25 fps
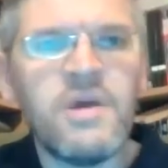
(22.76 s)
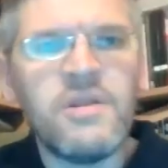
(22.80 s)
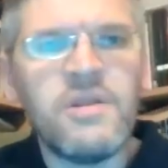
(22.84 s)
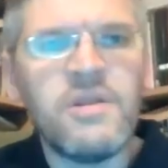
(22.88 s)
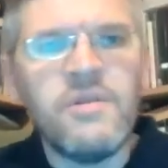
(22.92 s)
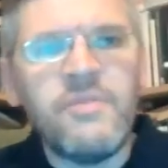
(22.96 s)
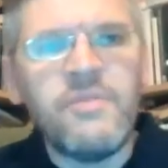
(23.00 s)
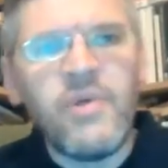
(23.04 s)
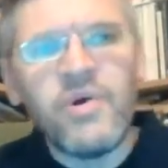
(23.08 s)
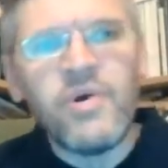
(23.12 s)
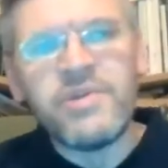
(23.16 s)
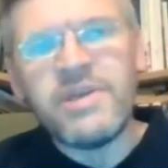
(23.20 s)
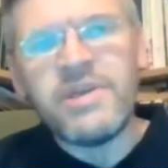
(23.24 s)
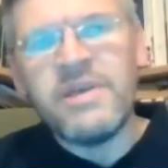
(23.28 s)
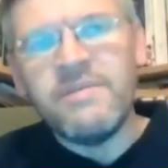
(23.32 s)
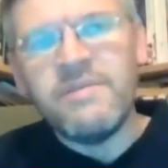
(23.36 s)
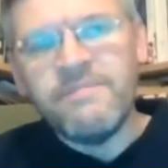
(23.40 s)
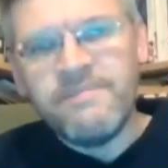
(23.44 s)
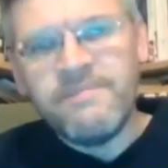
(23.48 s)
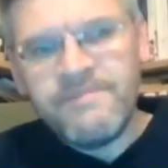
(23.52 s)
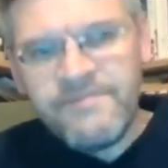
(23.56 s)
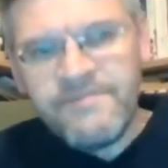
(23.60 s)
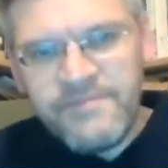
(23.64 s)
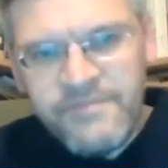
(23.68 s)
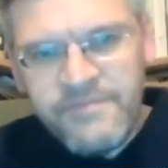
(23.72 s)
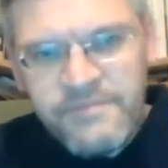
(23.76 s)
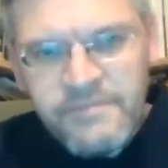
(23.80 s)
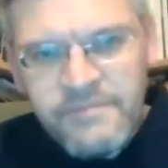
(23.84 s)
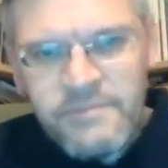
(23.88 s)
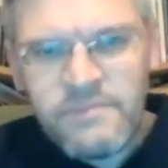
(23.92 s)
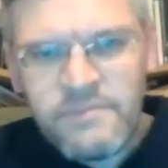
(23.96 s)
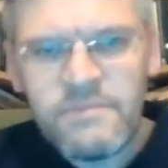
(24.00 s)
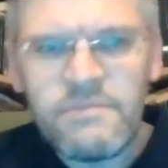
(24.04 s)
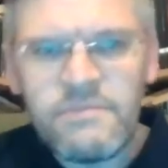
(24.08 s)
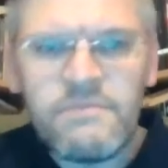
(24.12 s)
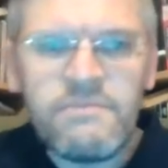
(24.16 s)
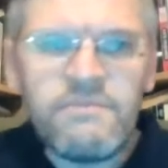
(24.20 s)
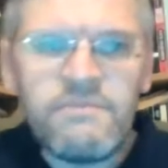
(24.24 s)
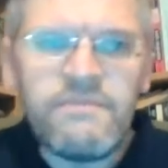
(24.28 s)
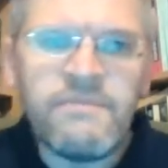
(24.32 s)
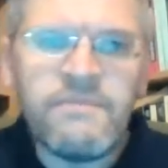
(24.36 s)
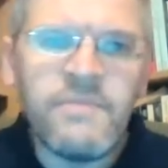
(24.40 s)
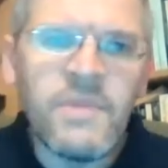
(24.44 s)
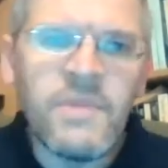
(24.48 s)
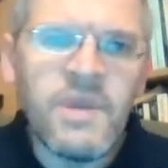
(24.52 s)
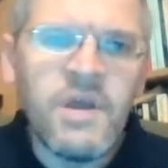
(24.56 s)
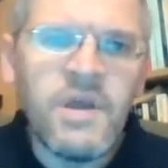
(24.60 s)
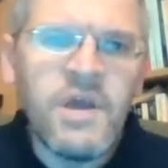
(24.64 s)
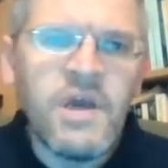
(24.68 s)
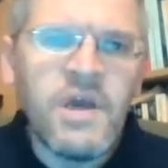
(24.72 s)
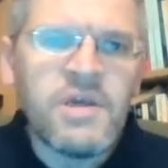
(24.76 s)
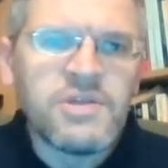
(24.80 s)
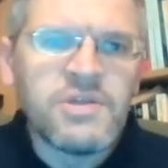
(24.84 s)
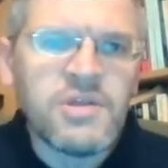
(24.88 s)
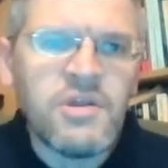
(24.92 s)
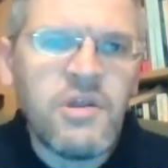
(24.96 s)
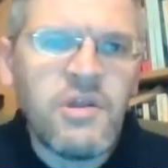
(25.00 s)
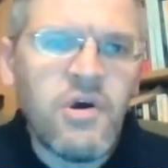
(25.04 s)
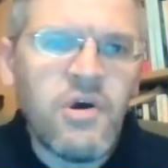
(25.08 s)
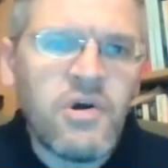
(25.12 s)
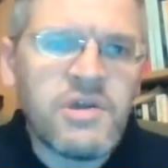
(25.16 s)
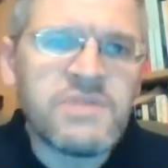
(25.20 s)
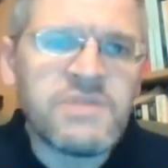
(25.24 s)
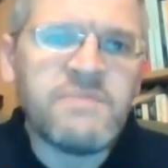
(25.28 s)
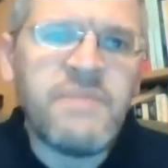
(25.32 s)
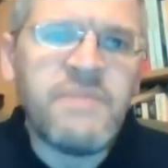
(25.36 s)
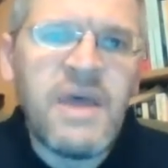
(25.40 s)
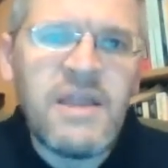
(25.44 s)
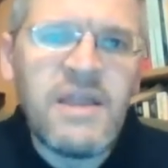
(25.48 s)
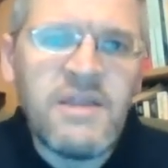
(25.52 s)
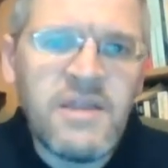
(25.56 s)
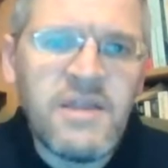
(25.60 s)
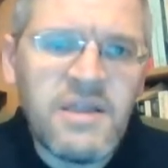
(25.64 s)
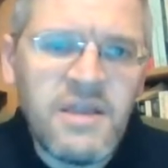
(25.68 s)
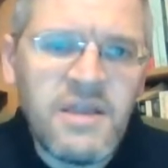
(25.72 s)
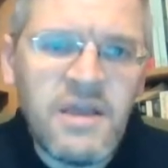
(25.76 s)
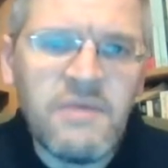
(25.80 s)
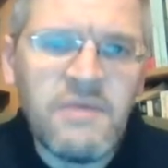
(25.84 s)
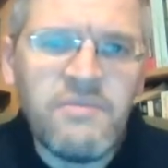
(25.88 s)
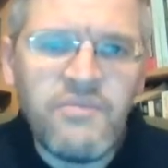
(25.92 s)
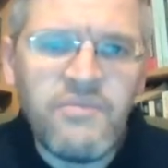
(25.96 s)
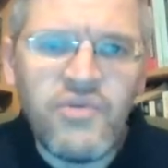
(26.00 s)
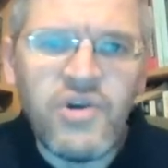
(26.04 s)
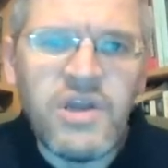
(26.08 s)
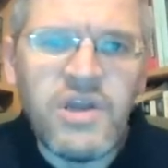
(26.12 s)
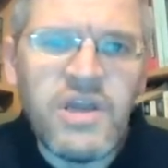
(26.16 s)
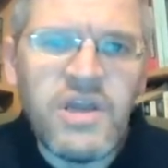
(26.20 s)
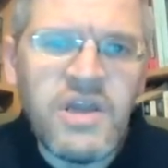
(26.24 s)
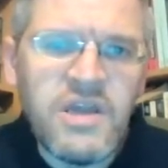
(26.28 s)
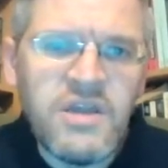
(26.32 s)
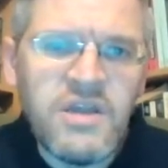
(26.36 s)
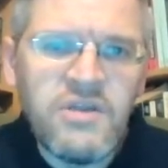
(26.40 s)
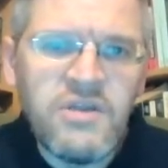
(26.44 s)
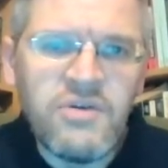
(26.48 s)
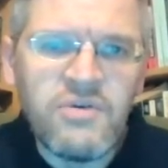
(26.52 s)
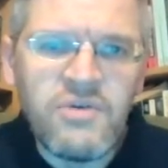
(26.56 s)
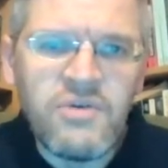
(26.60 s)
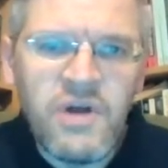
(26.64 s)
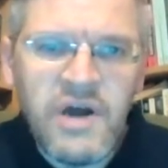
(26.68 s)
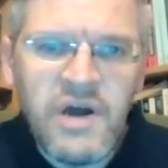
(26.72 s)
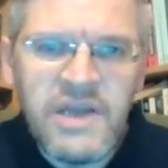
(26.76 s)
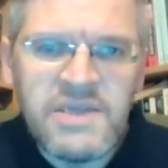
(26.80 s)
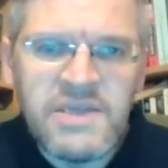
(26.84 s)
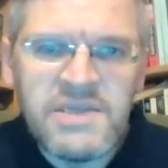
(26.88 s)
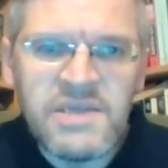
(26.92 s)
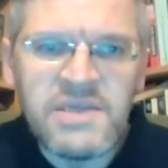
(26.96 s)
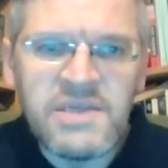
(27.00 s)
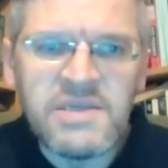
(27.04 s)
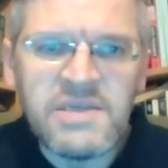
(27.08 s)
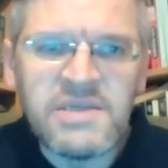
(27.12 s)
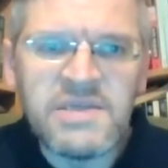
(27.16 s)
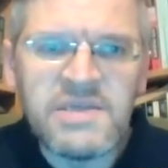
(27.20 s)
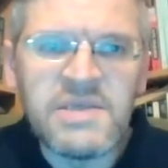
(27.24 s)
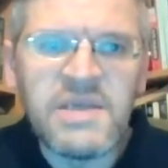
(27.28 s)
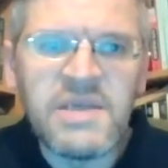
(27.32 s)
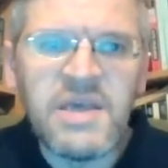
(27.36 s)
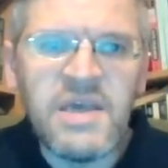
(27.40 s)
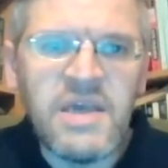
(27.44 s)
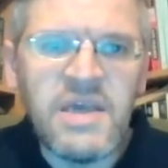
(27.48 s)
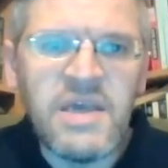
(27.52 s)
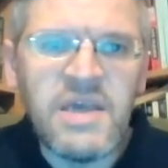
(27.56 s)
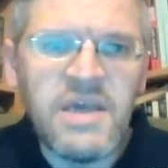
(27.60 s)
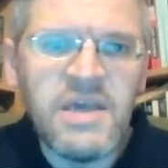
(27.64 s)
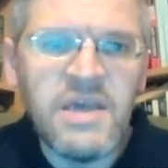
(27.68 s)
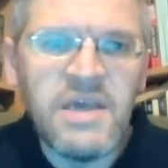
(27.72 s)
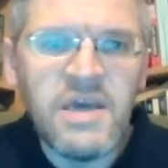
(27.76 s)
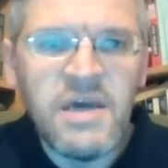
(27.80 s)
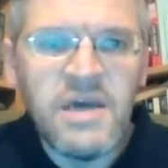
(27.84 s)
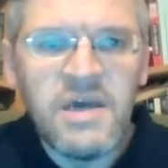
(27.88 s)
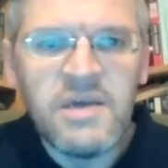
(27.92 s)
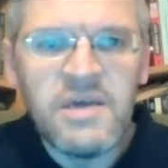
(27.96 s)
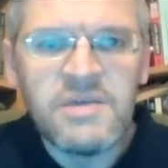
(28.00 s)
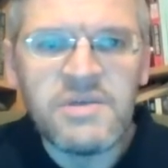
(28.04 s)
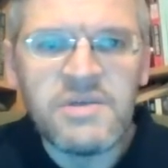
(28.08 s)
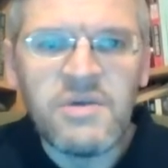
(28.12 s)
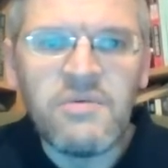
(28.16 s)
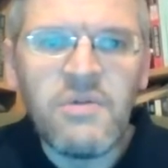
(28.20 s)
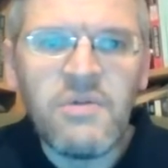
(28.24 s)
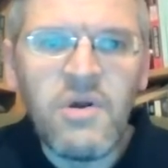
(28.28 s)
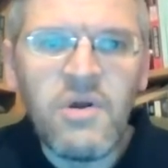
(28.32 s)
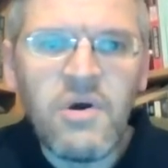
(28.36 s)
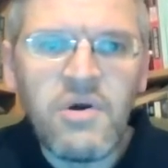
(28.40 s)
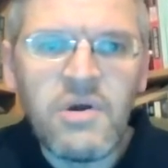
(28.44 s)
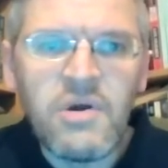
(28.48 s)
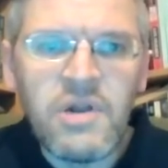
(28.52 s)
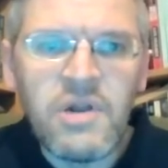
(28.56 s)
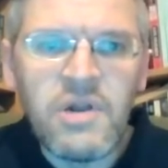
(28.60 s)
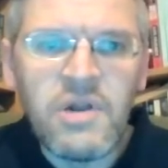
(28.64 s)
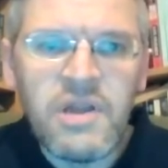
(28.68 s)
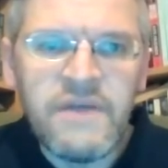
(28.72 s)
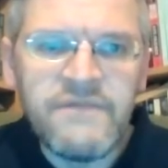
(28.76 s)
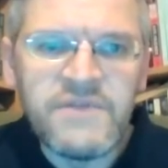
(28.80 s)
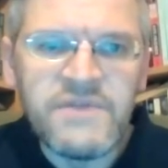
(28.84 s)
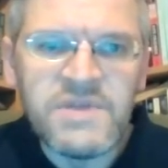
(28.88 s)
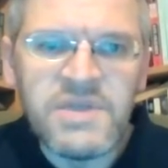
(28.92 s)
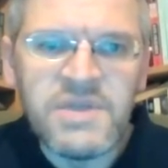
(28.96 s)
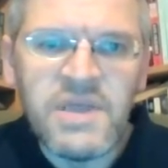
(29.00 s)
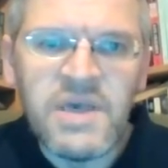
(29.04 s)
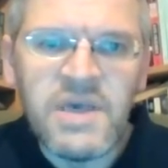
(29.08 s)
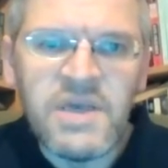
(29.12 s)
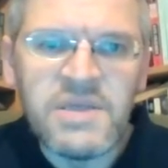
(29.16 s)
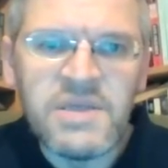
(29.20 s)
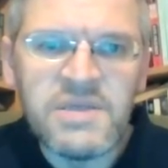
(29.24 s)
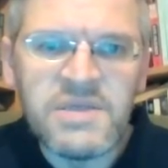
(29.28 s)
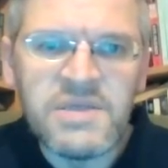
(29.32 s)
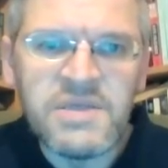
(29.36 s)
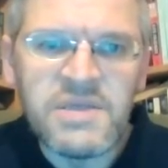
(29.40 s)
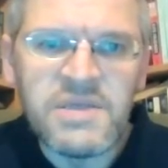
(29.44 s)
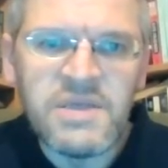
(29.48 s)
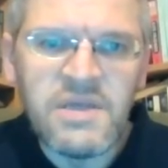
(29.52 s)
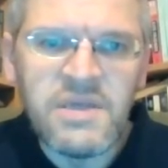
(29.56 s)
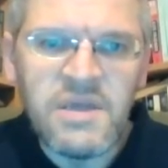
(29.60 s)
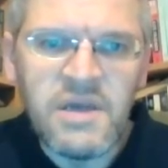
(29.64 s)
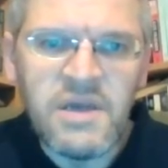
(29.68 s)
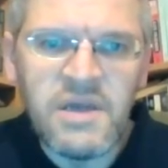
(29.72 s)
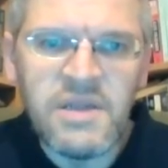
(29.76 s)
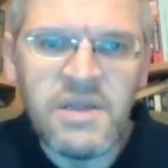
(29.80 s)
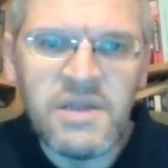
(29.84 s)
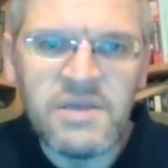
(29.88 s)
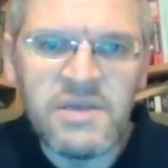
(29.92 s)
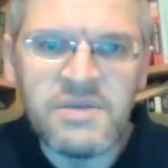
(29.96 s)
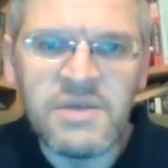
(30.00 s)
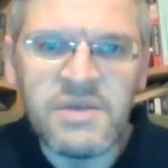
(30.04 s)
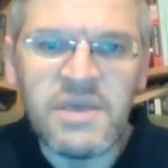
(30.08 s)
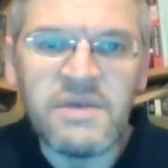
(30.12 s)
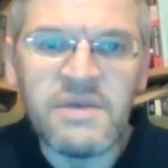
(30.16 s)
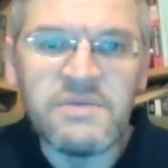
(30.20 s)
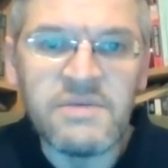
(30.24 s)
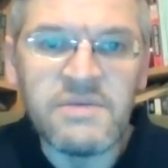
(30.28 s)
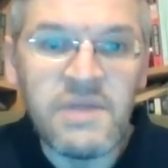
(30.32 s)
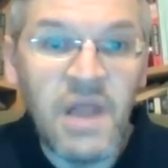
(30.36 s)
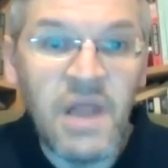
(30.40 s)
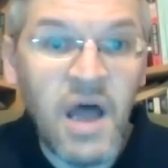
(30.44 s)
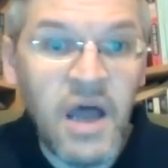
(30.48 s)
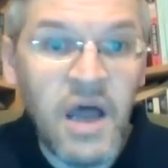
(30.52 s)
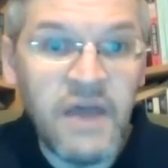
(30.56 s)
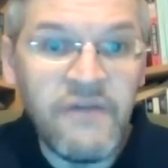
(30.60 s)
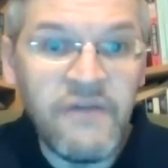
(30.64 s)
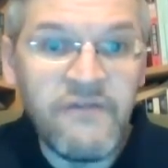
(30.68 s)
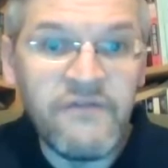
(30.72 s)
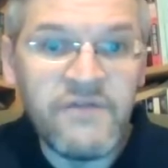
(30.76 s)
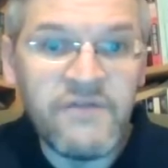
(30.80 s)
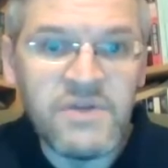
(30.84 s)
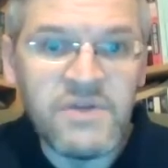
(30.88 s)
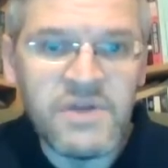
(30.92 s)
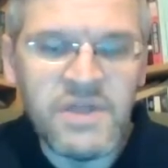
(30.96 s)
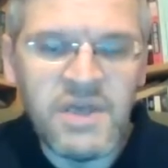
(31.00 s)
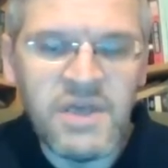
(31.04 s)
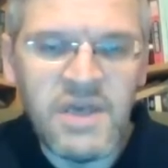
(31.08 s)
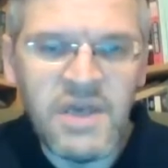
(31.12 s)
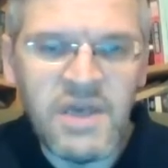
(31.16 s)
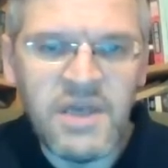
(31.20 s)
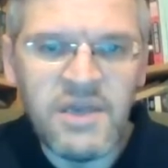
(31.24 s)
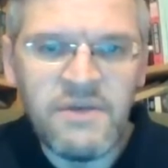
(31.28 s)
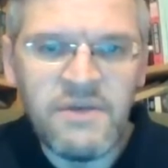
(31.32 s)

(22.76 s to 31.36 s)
Body. So long as men can breathe or eyes can see, so long lives this, and this gives life to thee.